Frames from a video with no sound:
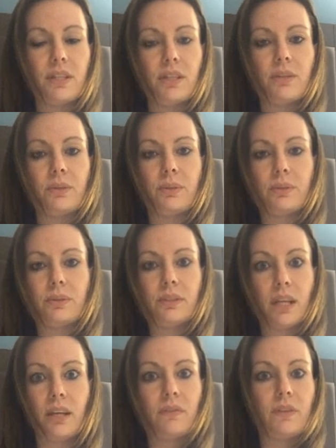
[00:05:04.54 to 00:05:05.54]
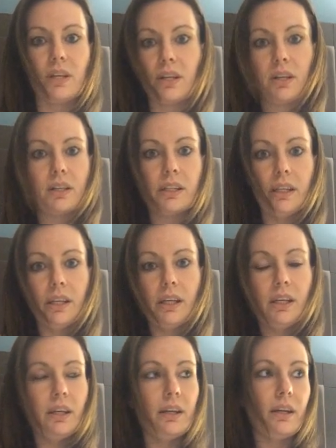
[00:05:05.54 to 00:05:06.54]
single day of the year
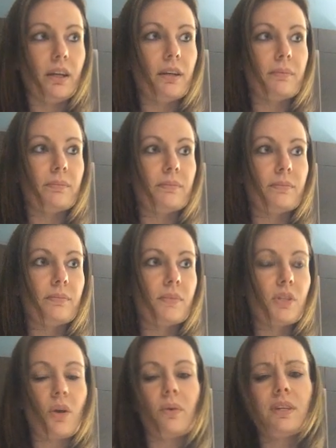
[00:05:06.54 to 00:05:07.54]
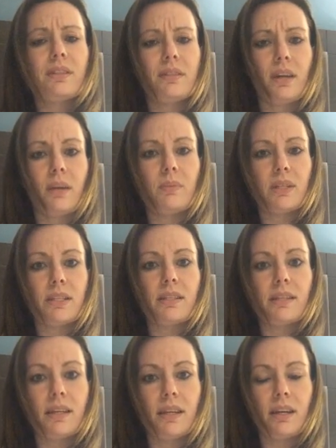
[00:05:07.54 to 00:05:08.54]
um, so it's time to
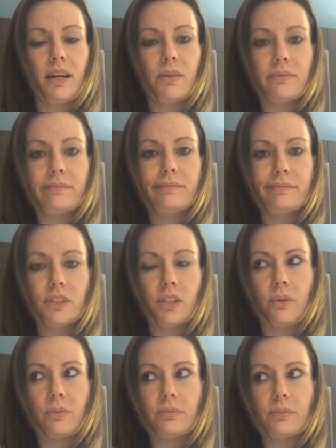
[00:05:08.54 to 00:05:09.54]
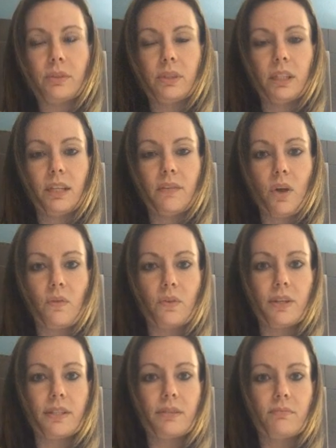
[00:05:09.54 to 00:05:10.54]
just take it out. So we're gonna leave the
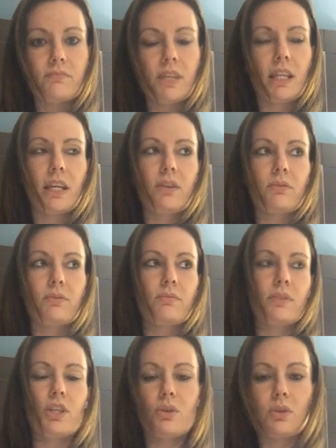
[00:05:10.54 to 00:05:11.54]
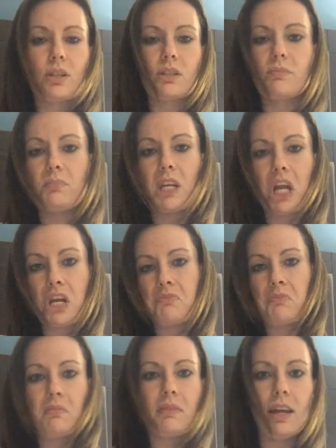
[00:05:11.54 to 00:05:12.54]
ovaries, take out the uterus, be done.